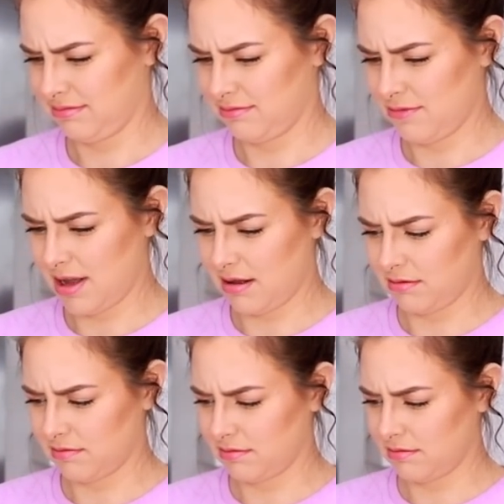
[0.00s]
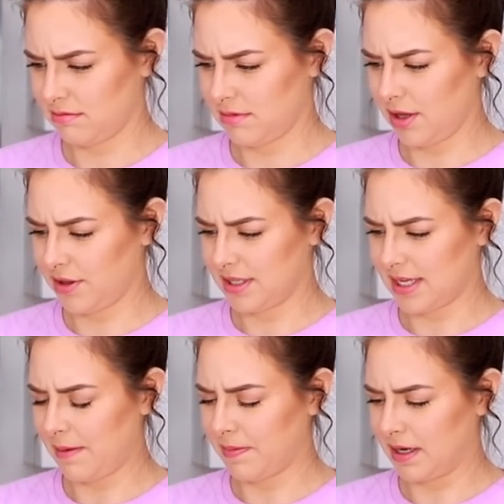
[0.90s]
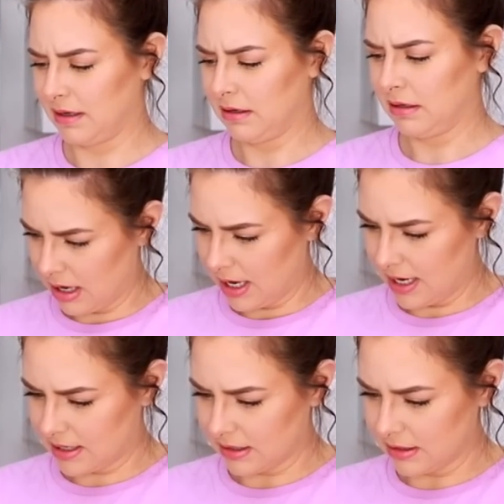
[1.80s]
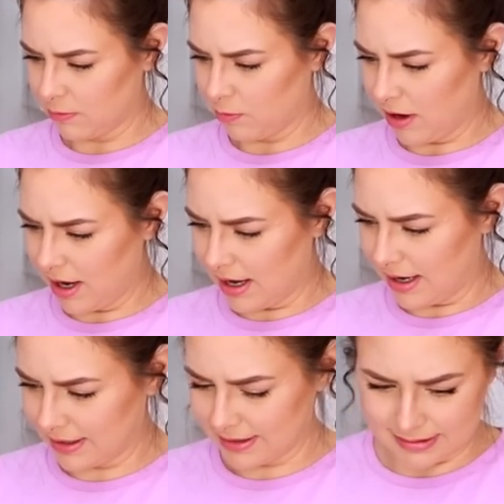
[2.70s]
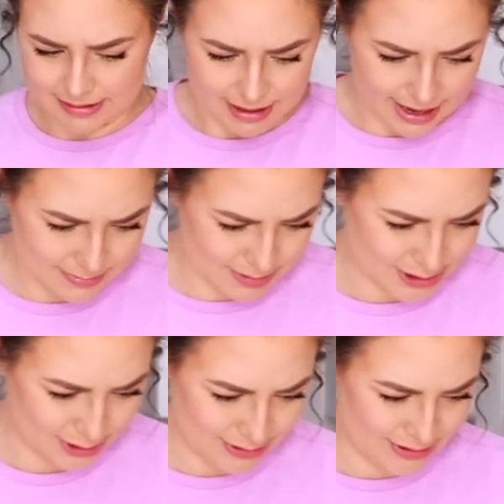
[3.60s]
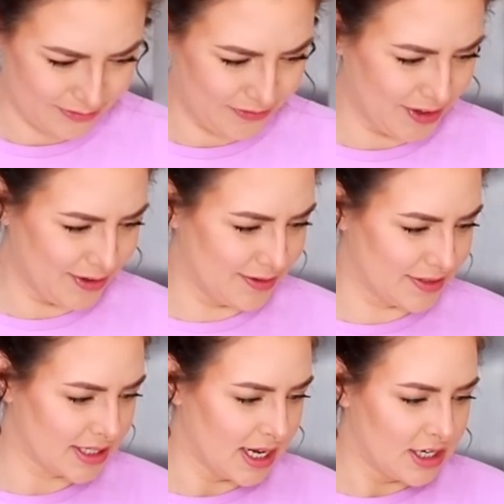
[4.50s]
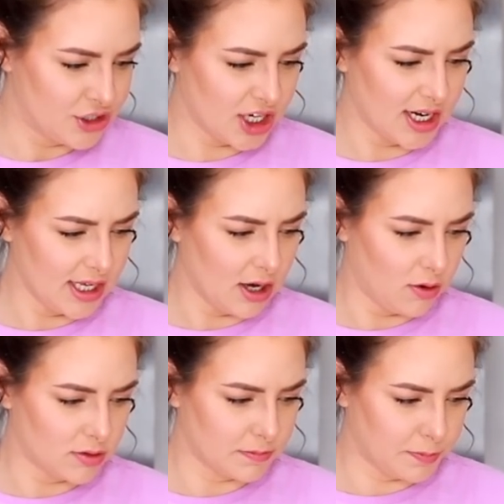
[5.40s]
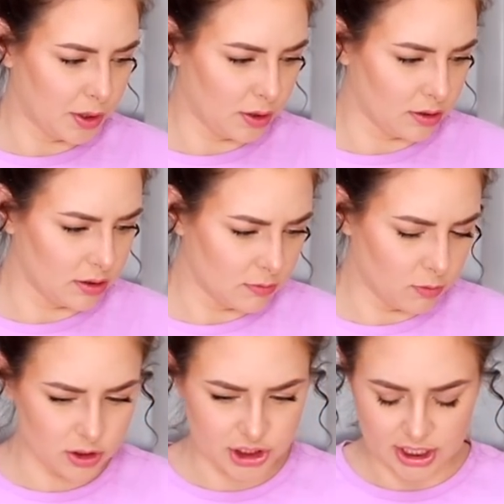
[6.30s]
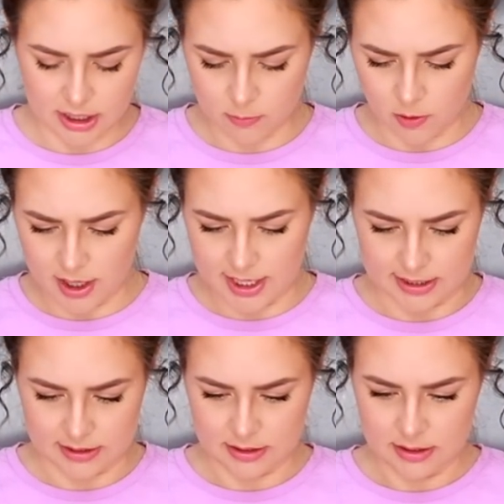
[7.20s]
Well, nothing's happening. It doesn't work. I'm so confused. Gently hold and pull, watch it unwind.